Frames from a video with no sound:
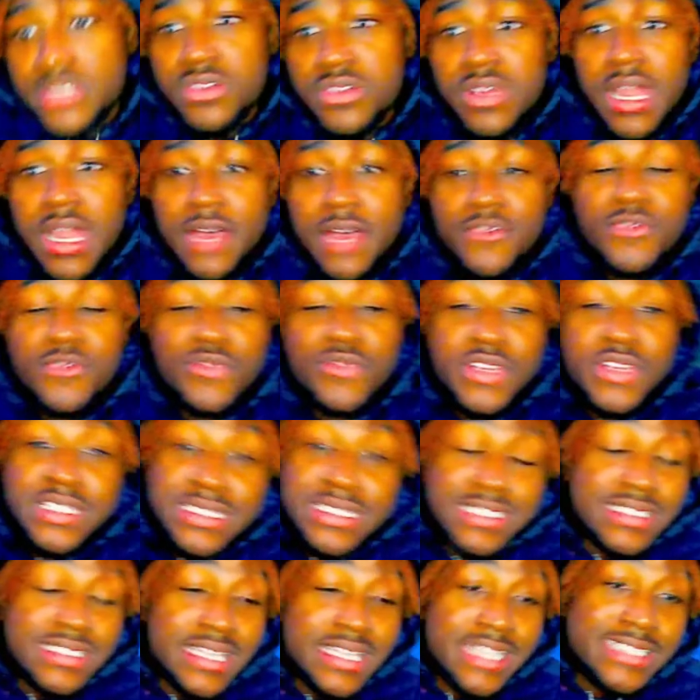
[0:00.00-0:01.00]
I've officially
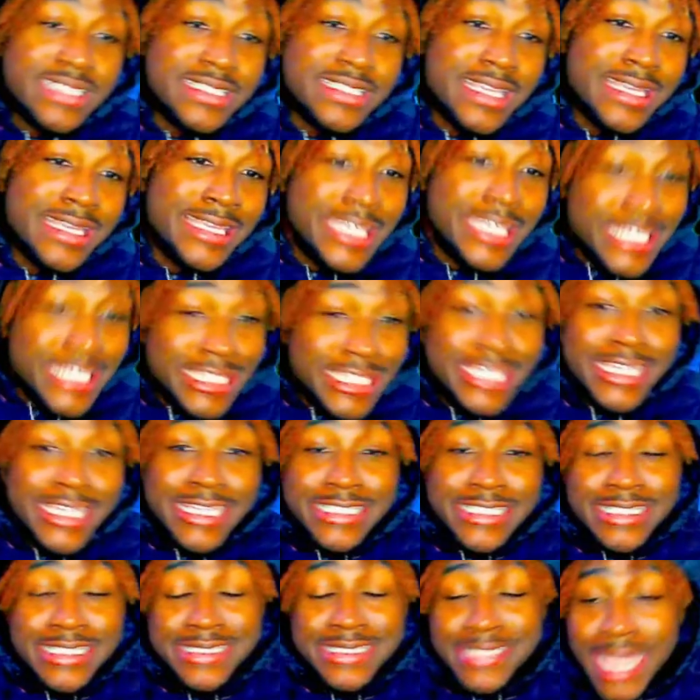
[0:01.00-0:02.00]
said Shai Gilly
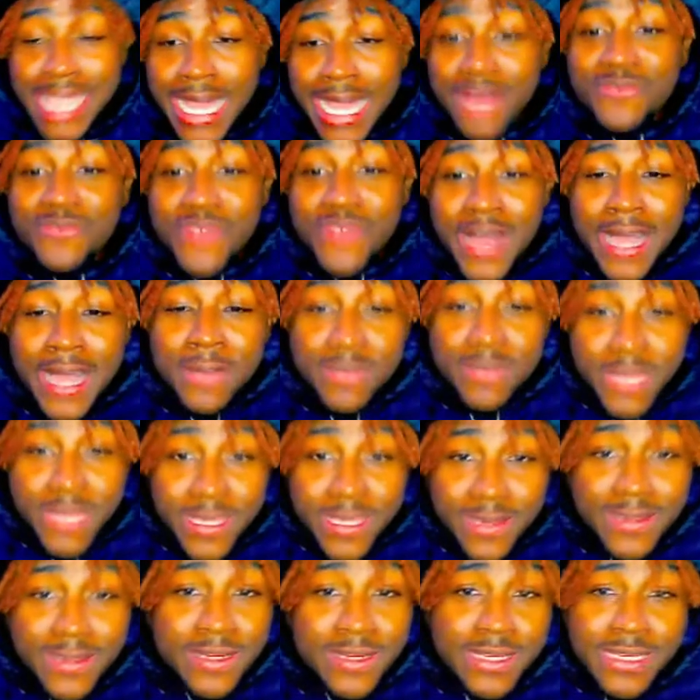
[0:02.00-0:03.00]
is a top five
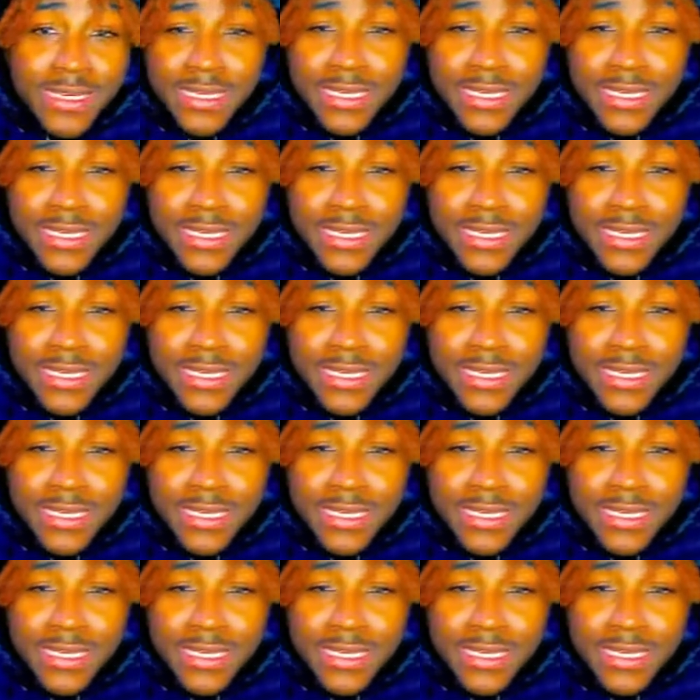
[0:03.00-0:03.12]
player